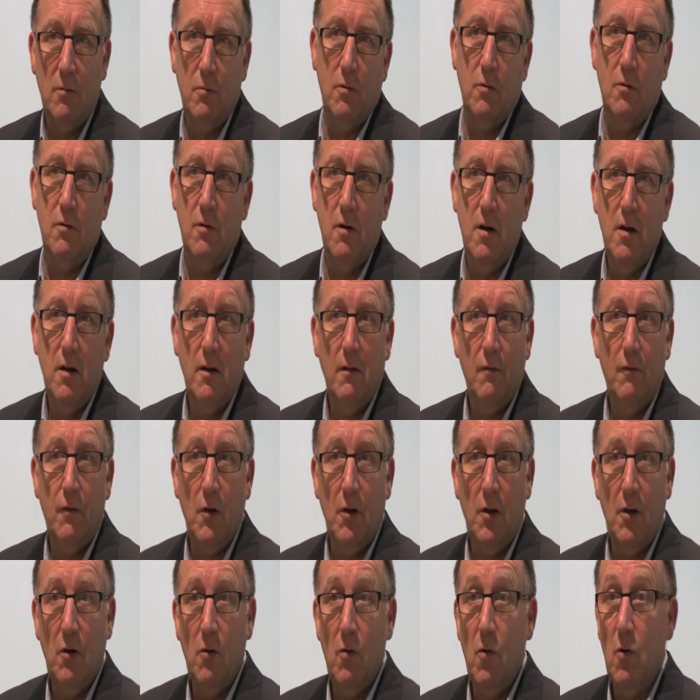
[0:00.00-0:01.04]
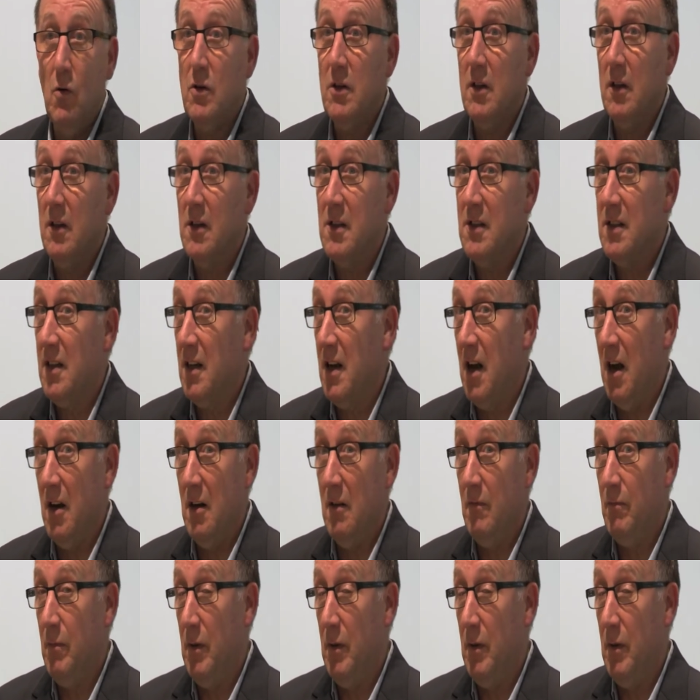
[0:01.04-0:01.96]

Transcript: more for the audience to kind of